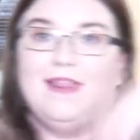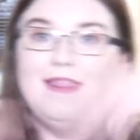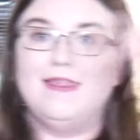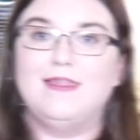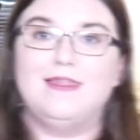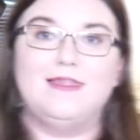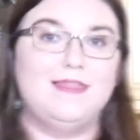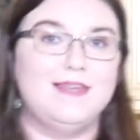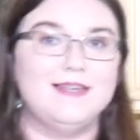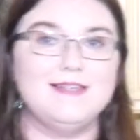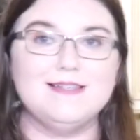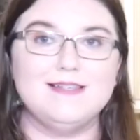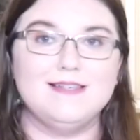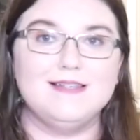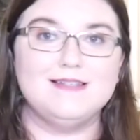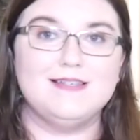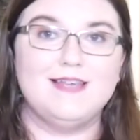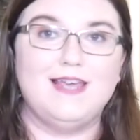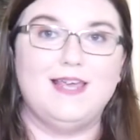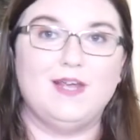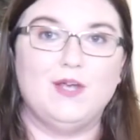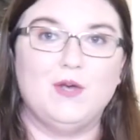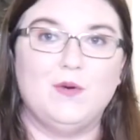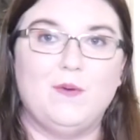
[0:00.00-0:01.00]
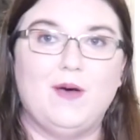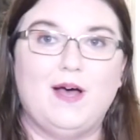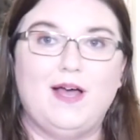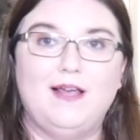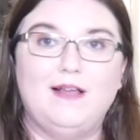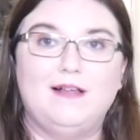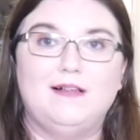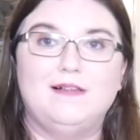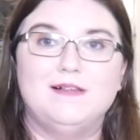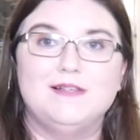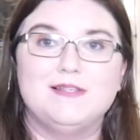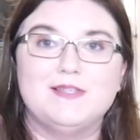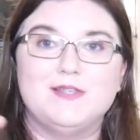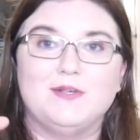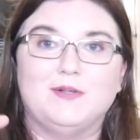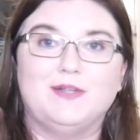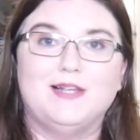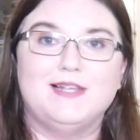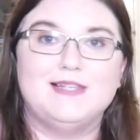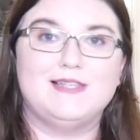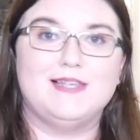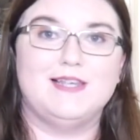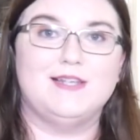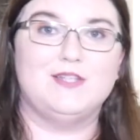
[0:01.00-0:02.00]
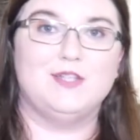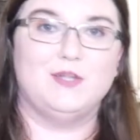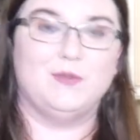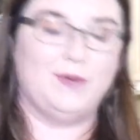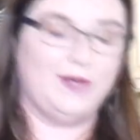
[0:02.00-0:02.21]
This can take a while, so let's get to